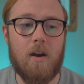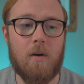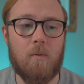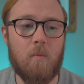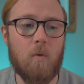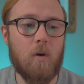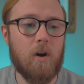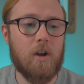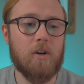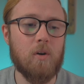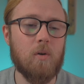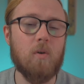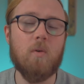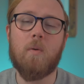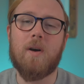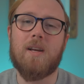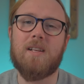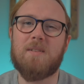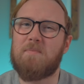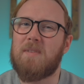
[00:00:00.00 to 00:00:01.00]
what can
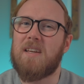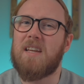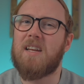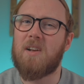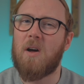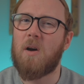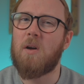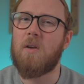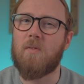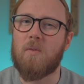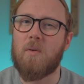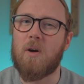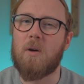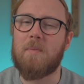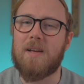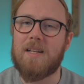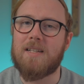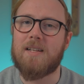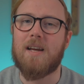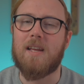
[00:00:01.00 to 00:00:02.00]
always be an
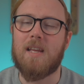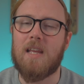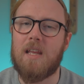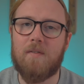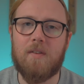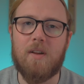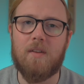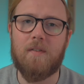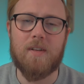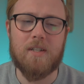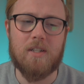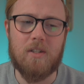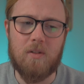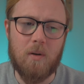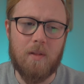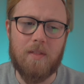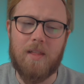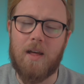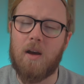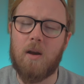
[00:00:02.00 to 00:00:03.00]
overwhelming day, even if it's
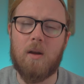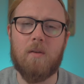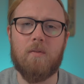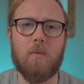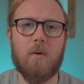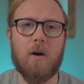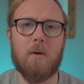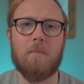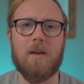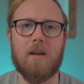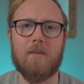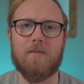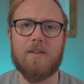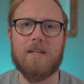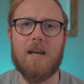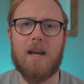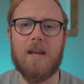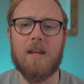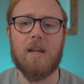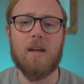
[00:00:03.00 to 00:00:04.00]
not that overwhelming of a
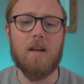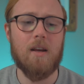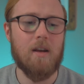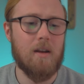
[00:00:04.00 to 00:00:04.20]
day.